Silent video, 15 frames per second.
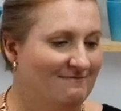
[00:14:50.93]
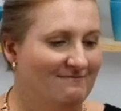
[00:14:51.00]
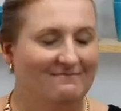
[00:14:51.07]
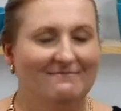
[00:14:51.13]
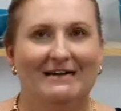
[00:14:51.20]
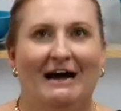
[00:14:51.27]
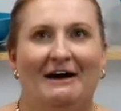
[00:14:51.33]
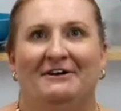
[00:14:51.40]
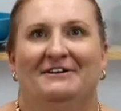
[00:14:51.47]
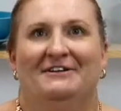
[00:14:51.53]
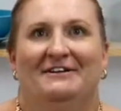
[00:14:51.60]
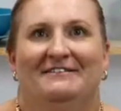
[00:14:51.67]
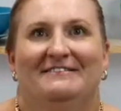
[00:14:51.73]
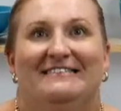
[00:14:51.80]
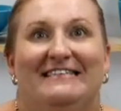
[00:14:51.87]
I don't
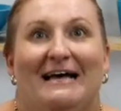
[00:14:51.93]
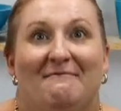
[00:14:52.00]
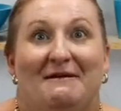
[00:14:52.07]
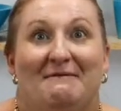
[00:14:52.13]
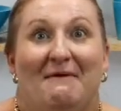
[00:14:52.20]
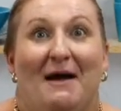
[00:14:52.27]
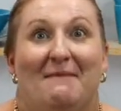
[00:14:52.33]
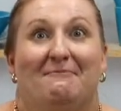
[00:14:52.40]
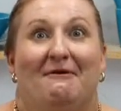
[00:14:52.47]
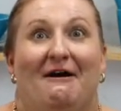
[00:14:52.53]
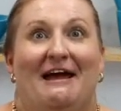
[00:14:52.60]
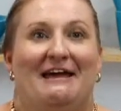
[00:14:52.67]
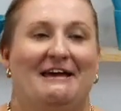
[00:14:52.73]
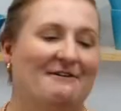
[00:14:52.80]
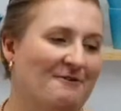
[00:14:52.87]
know, something might
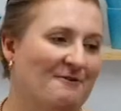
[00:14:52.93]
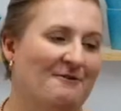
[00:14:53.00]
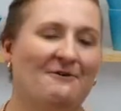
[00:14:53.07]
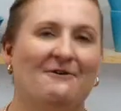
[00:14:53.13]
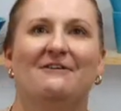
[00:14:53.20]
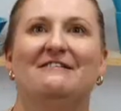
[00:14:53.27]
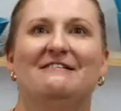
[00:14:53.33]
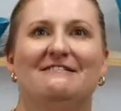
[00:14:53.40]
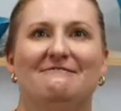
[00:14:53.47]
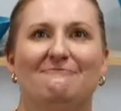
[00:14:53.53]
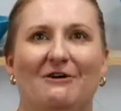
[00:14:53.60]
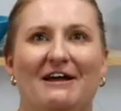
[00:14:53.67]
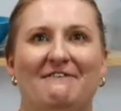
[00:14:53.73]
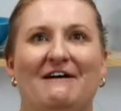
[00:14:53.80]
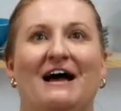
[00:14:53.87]
break or
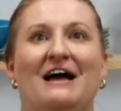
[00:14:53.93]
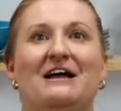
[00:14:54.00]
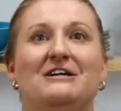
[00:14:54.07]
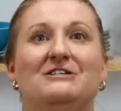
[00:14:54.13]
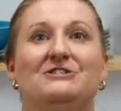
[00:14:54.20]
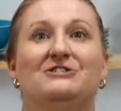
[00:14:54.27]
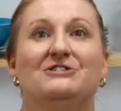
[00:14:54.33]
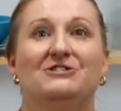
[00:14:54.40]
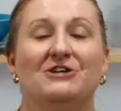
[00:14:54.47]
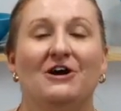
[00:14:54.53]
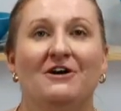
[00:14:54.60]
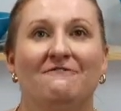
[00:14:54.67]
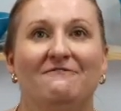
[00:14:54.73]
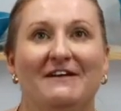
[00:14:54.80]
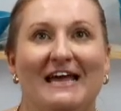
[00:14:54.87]
whatever.
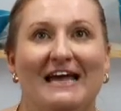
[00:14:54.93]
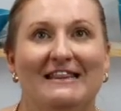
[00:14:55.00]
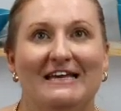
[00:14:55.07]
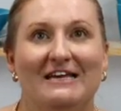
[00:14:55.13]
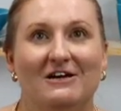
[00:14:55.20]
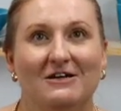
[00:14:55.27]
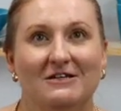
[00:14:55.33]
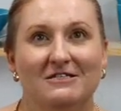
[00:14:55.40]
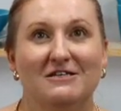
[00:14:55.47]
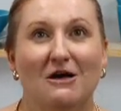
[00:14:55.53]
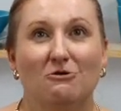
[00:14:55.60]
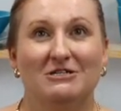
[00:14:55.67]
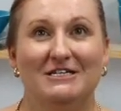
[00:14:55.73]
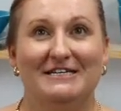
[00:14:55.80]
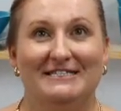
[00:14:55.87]
Don't forget that your
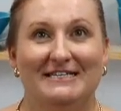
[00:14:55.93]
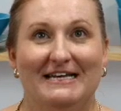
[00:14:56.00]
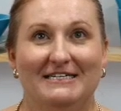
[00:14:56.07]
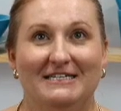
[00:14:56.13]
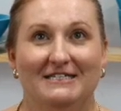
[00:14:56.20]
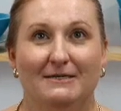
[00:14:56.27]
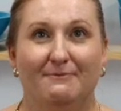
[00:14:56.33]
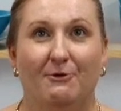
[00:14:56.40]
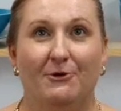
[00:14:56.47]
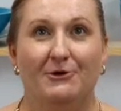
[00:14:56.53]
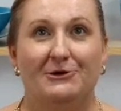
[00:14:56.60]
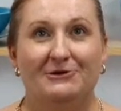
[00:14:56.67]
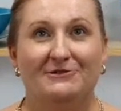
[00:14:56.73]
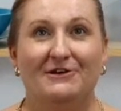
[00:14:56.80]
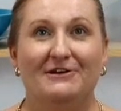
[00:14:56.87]
consultant is there to support
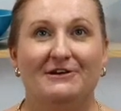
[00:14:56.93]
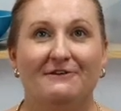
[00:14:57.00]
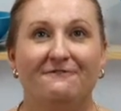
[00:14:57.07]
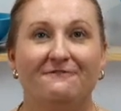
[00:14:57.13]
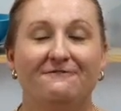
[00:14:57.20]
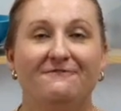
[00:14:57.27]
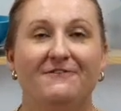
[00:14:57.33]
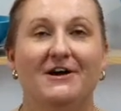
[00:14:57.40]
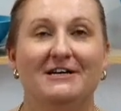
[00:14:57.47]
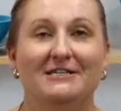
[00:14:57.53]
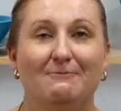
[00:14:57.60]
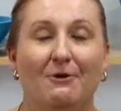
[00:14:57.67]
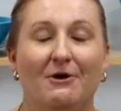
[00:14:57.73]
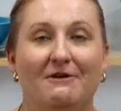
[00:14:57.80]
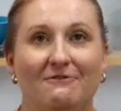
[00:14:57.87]
you. So your first
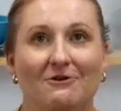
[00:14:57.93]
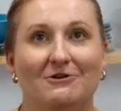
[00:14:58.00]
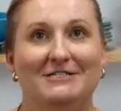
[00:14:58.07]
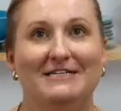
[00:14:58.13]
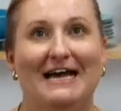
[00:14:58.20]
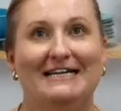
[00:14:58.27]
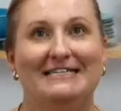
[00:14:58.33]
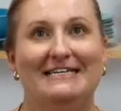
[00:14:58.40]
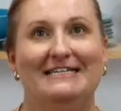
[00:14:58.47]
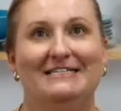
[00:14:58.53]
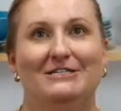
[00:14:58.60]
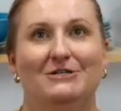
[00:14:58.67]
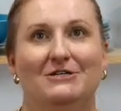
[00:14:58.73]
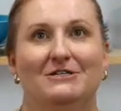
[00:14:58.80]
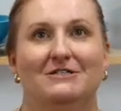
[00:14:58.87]
point of contact is
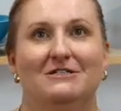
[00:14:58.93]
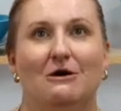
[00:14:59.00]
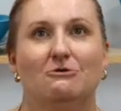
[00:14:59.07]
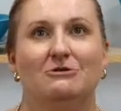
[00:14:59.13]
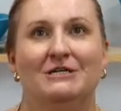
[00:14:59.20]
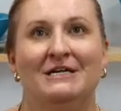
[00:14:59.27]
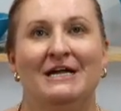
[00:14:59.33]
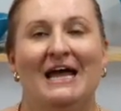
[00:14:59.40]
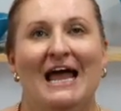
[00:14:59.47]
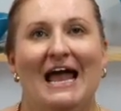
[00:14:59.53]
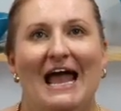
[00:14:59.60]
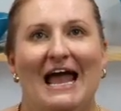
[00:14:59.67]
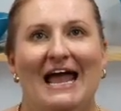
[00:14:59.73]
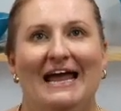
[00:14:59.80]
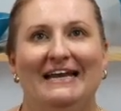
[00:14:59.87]
your consultant,
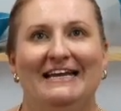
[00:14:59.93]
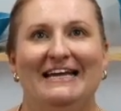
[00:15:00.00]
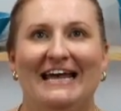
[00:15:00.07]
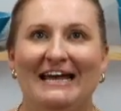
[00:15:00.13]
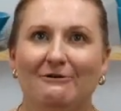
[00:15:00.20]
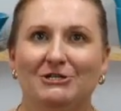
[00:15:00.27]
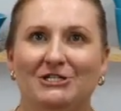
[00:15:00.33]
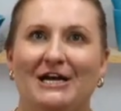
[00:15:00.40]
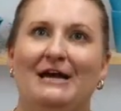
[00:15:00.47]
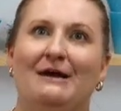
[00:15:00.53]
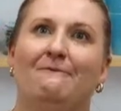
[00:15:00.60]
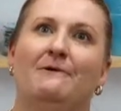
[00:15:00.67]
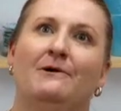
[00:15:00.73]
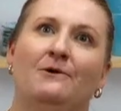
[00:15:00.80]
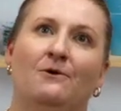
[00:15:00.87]
and he or she
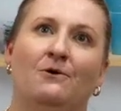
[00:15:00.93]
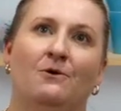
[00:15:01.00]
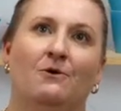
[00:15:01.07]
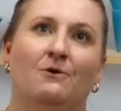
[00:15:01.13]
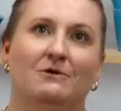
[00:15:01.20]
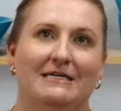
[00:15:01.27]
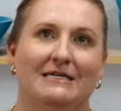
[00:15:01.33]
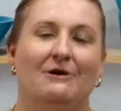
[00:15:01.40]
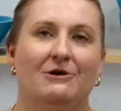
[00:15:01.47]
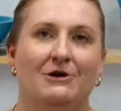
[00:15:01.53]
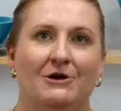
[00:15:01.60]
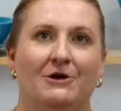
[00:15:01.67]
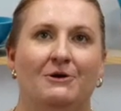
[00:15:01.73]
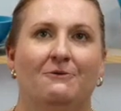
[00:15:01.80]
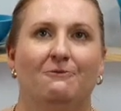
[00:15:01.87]
will
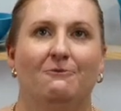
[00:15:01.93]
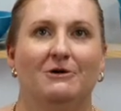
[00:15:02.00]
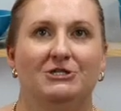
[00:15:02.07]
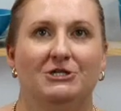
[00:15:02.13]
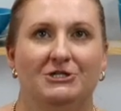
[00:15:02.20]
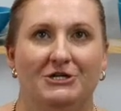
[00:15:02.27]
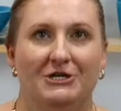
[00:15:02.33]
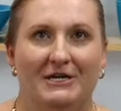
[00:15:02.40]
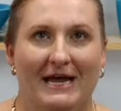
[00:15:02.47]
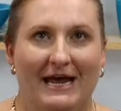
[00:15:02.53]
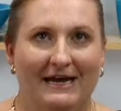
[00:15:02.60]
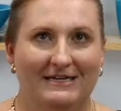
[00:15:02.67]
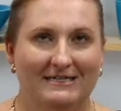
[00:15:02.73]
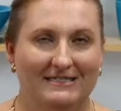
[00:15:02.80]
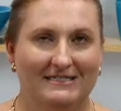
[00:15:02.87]
you what to do
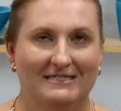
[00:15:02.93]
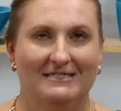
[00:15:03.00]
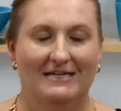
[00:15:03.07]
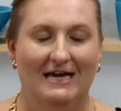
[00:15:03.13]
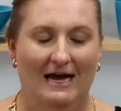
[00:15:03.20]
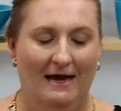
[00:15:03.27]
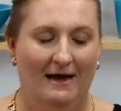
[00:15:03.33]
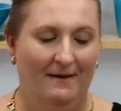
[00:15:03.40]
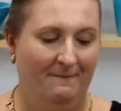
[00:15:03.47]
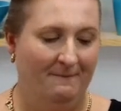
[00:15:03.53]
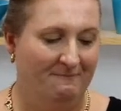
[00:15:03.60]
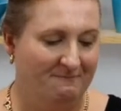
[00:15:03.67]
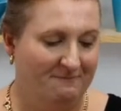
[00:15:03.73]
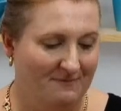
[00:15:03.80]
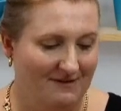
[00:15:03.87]
next
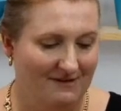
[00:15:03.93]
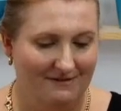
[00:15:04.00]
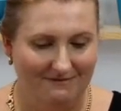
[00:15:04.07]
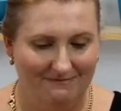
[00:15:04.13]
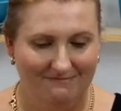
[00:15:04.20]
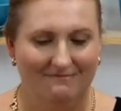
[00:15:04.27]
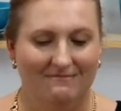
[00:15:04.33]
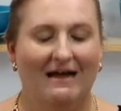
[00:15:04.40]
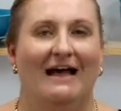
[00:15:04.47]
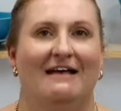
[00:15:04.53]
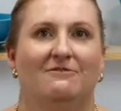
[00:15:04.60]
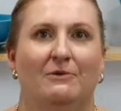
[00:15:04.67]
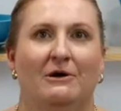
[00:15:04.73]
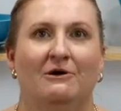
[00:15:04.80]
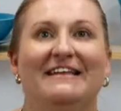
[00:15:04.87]
as
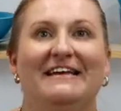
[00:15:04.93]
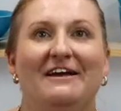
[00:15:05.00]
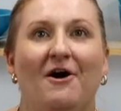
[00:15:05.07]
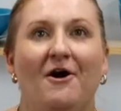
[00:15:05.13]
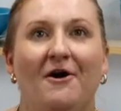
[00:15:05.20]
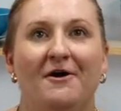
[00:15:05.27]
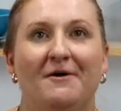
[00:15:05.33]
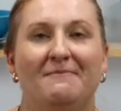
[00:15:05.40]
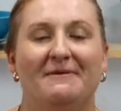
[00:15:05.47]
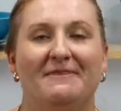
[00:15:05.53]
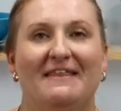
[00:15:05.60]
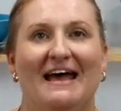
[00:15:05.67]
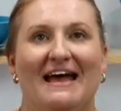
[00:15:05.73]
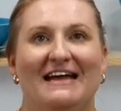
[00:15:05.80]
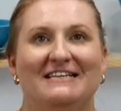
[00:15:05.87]
well. I hope
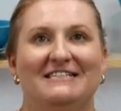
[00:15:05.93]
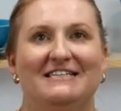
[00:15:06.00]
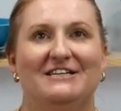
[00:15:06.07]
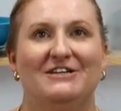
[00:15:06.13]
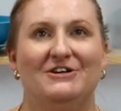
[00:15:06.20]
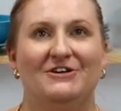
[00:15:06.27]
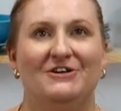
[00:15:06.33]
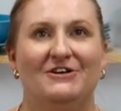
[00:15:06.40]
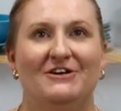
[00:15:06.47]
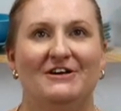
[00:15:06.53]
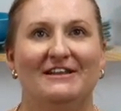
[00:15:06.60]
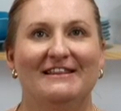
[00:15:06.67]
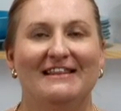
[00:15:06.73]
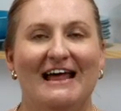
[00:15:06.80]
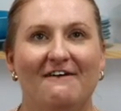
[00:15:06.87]
that you
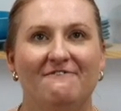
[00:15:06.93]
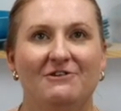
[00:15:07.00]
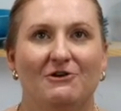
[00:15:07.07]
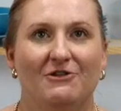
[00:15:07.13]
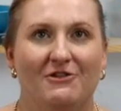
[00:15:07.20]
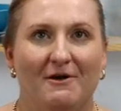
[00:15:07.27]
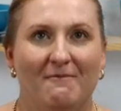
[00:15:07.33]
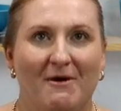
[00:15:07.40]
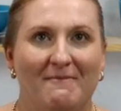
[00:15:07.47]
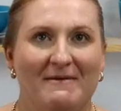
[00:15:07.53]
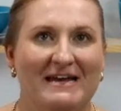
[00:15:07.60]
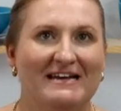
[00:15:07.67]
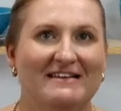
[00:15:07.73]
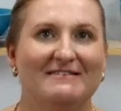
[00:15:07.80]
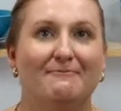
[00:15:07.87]
love your
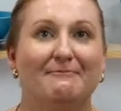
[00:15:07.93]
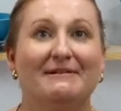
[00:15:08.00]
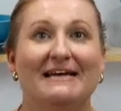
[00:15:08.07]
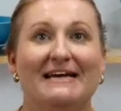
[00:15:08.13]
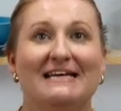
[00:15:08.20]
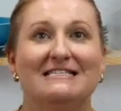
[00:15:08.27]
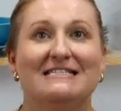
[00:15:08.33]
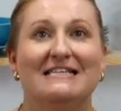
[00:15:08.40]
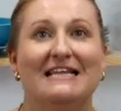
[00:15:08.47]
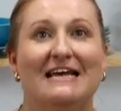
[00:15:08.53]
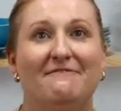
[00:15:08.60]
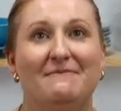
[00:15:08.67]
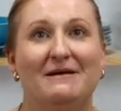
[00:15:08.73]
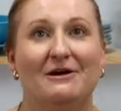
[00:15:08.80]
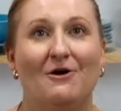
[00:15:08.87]
Thermomix. Please
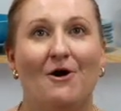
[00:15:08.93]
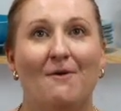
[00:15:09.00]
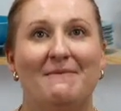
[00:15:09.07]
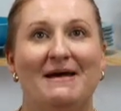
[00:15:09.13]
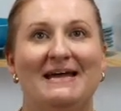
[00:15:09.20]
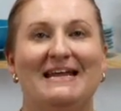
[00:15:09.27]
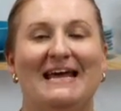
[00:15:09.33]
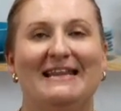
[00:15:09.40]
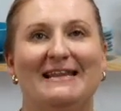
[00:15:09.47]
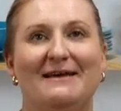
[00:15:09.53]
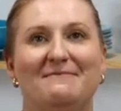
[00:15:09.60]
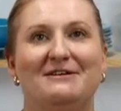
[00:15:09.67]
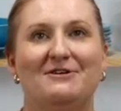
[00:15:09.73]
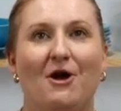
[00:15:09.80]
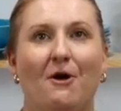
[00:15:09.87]
leave me a comment and let
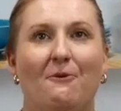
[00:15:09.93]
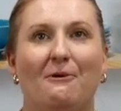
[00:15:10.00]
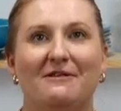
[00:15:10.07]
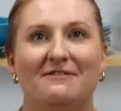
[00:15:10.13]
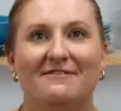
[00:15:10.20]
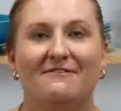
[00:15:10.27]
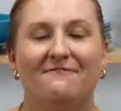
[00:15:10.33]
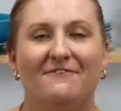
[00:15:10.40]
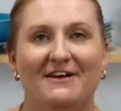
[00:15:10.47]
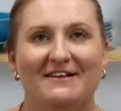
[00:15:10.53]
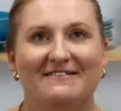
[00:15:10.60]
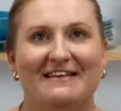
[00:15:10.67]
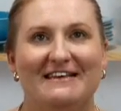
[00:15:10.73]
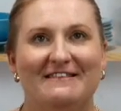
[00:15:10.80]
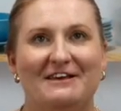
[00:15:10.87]
me know what's the first
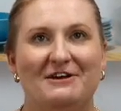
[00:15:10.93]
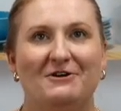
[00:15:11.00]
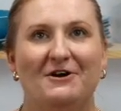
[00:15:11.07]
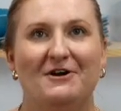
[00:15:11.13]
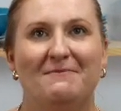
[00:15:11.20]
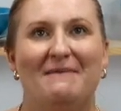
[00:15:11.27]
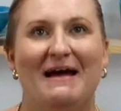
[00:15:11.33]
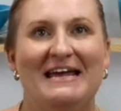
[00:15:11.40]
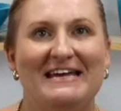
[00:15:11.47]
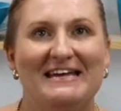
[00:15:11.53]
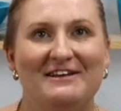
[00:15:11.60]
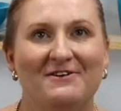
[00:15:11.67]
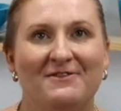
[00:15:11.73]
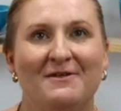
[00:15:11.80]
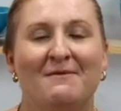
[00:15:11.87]
thing that you're going to make in
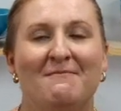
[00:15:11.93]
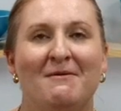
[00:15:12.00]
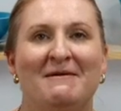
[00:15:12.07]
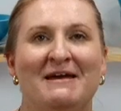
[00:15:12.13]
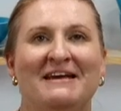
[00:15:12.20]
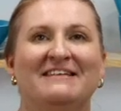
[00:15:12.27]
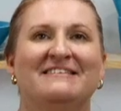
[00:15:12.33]
your Thermomix.